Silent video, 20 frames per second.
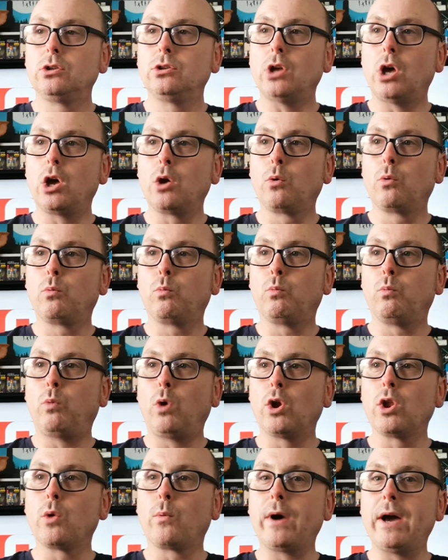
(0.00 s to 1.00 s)
Now,
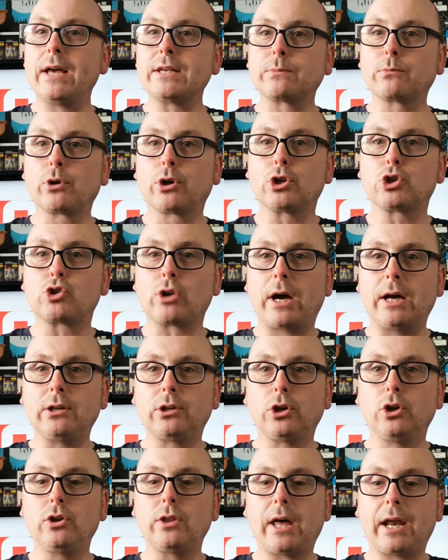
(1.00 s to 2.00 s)
one of the ways I'm going to try
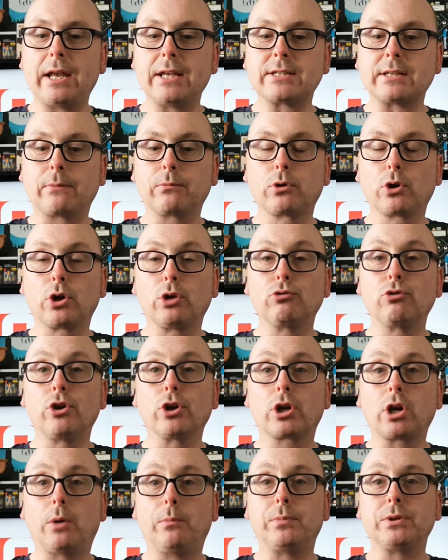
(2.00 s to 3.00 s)
and do that is I'm going to
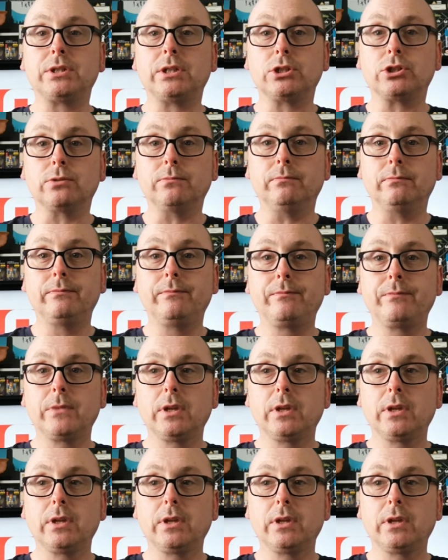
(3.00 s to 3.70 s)
run a competition.